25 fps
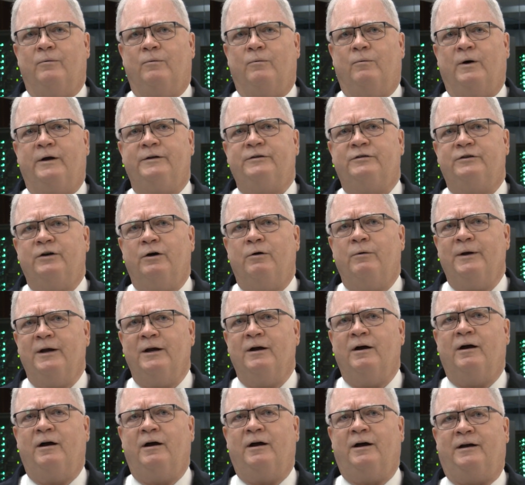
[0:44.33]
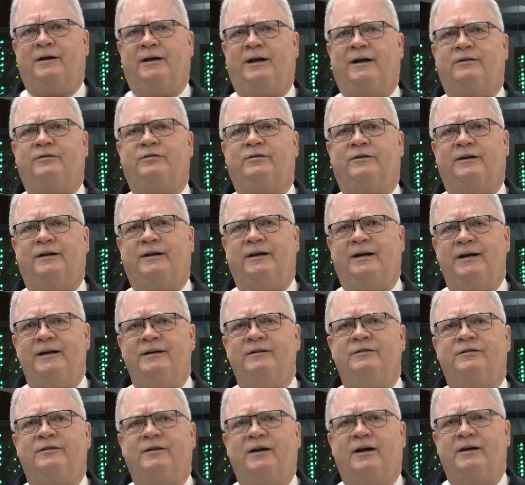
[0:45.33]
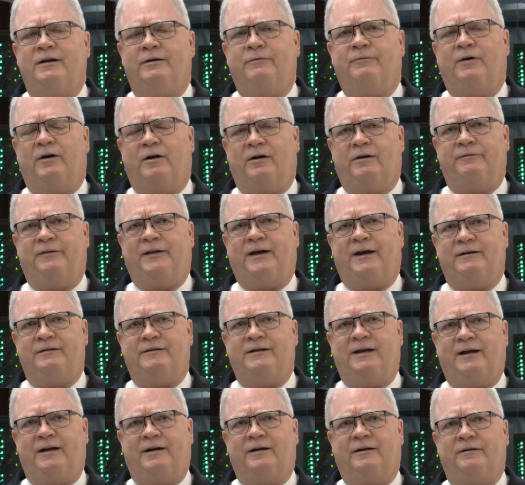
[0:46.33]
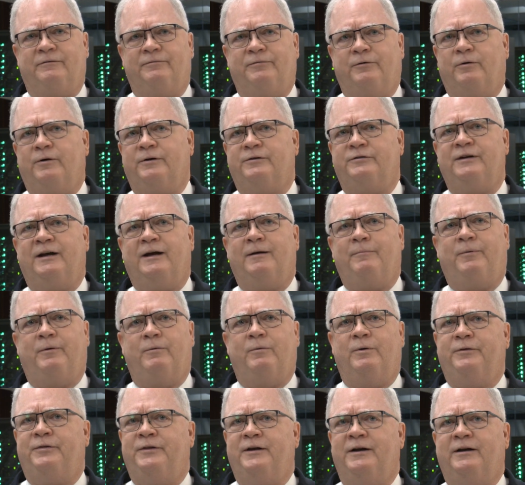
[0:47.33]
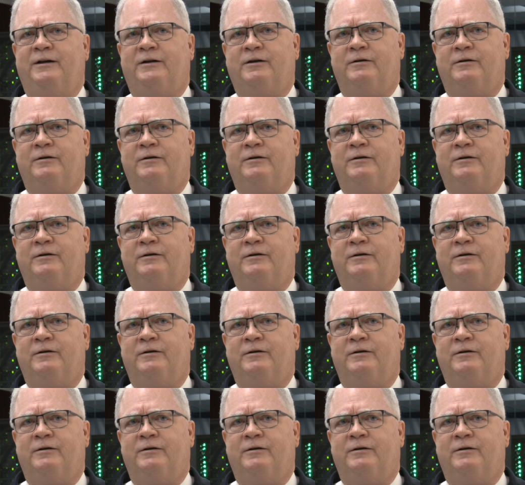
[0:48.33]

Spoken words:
what's going on actually inside of all of that data. For example, within a